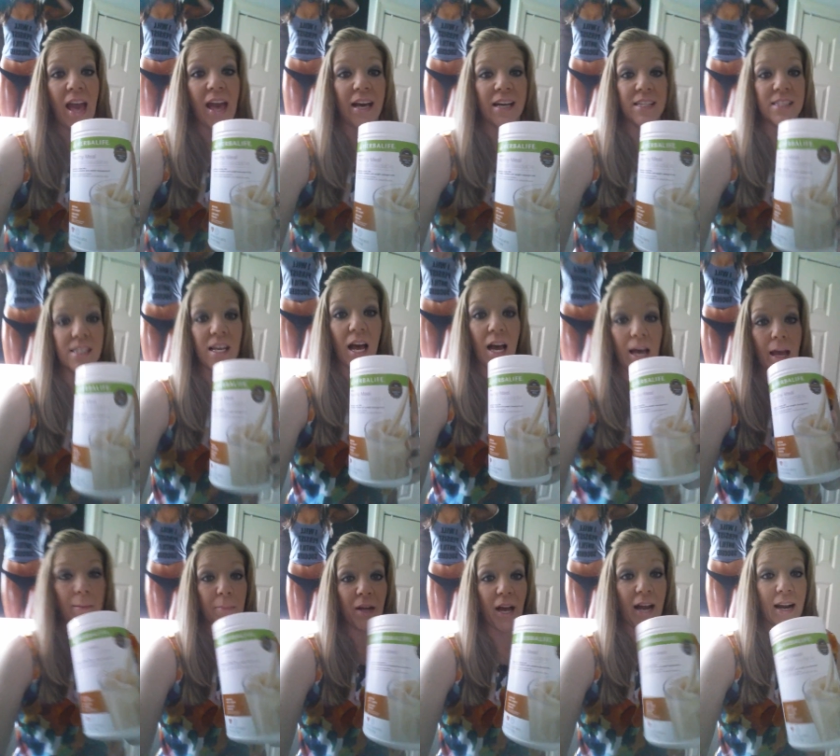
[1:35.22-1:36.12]
and
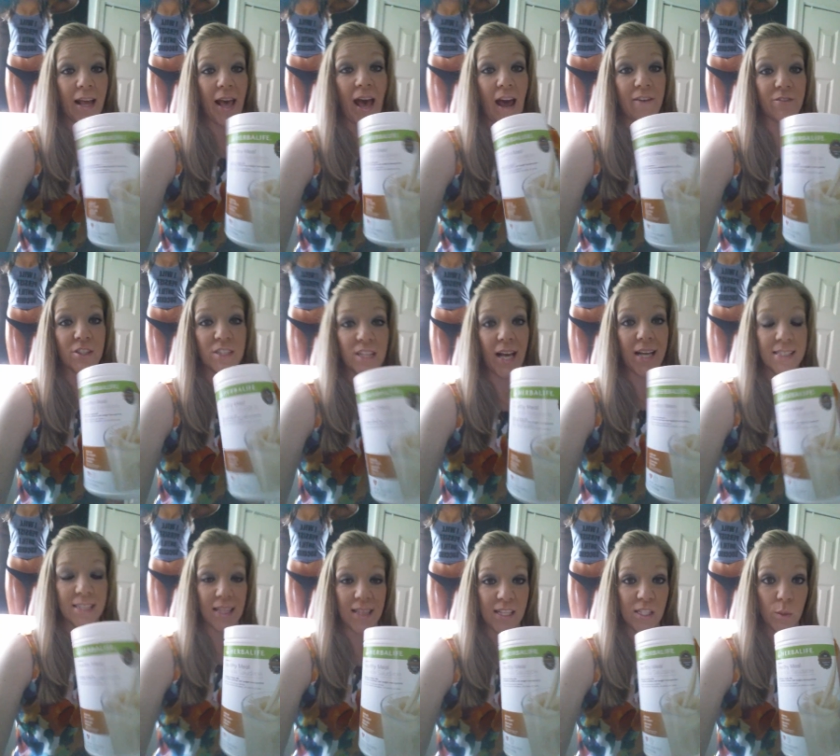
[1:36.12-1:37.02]
I'm kind of
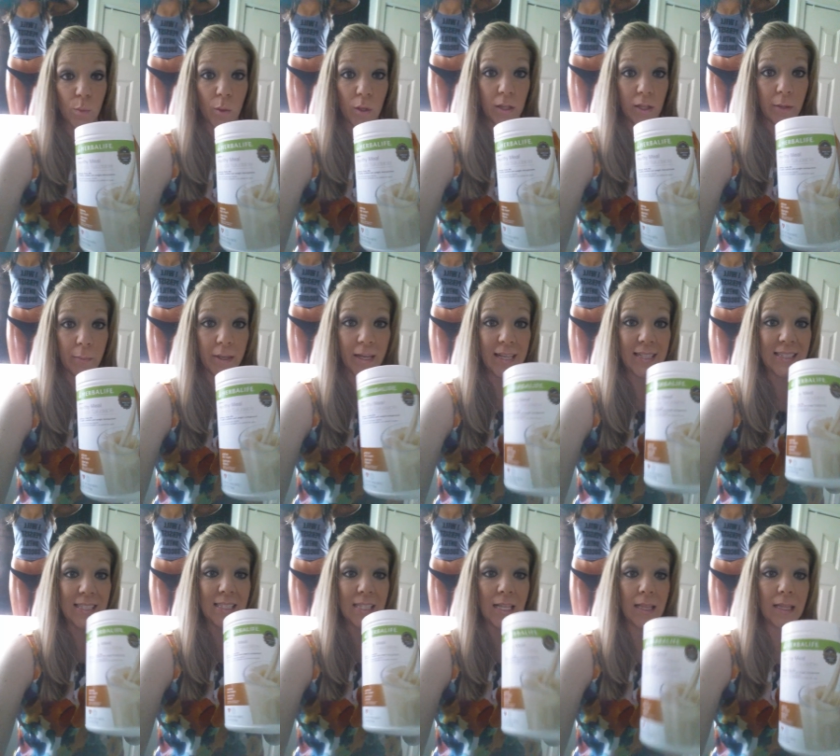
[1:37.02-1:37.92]
advertising this one a little bit because
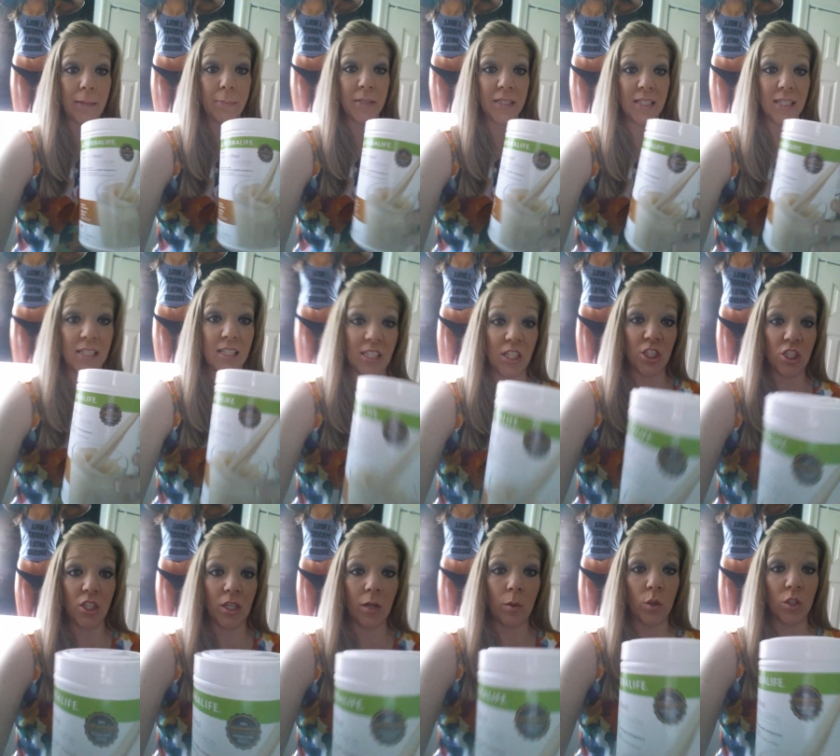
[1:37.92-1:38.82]
it's a limited
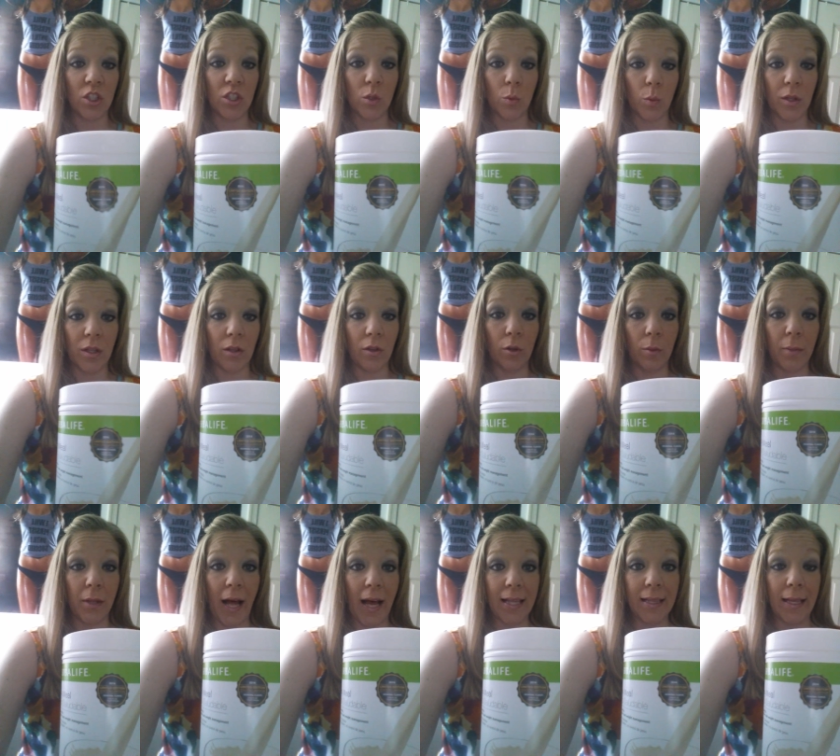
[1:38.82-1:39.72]
edition, which is what the little
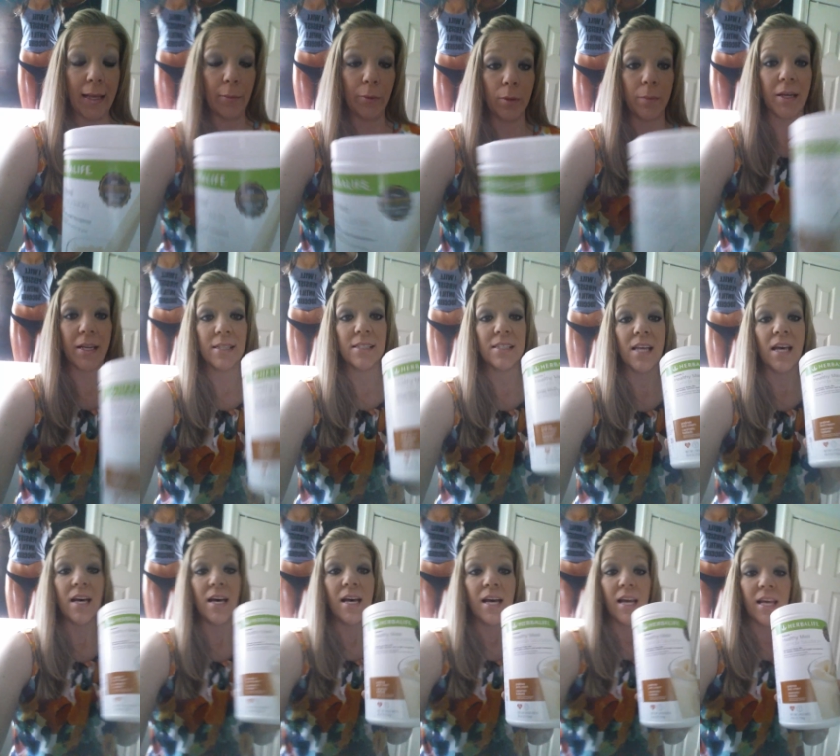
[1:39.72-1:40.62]
black label means.
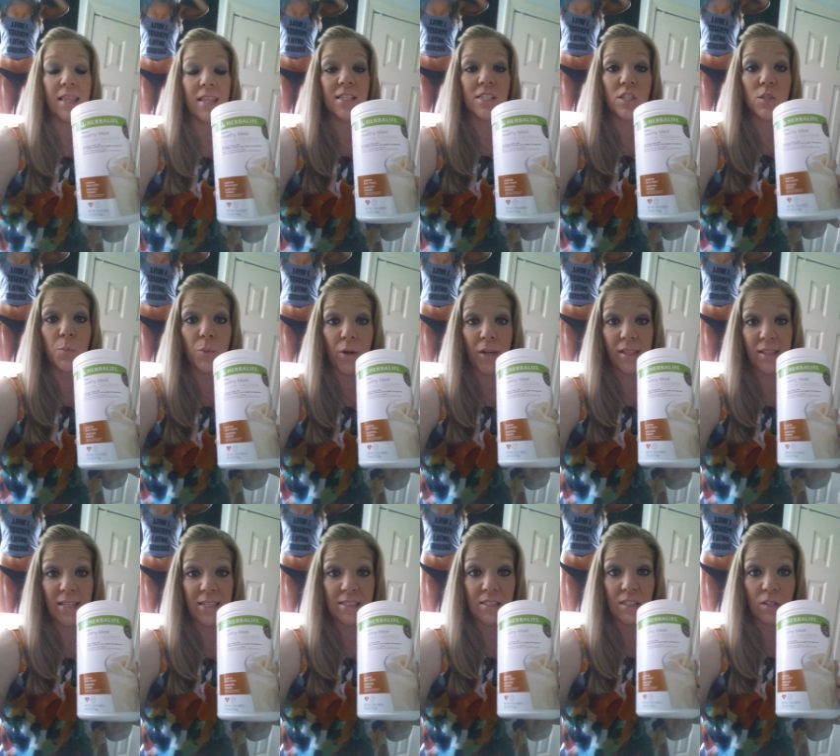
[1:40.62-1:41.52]
This is
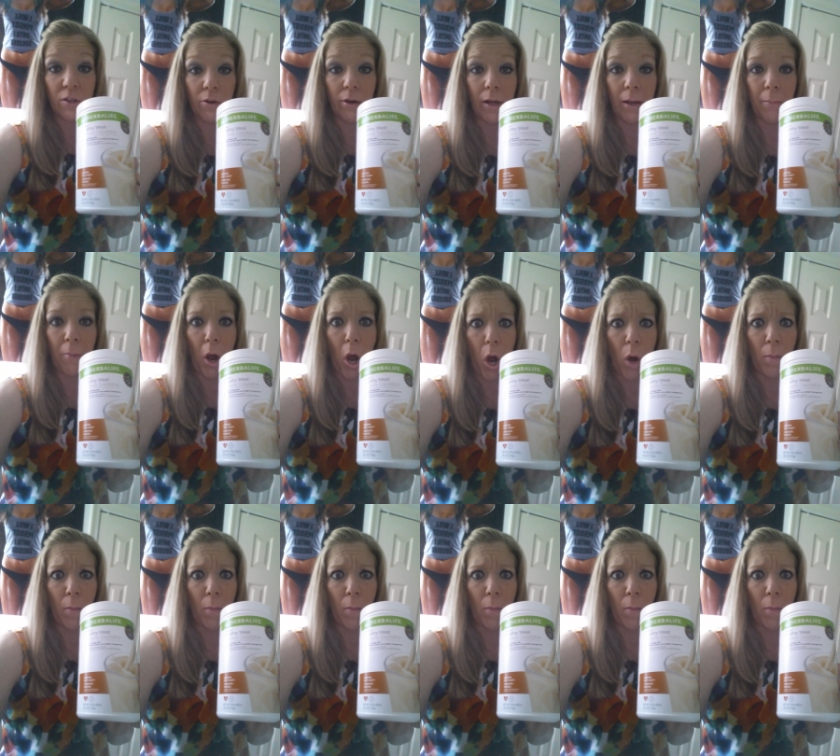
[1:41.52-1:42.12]
pralines and cream.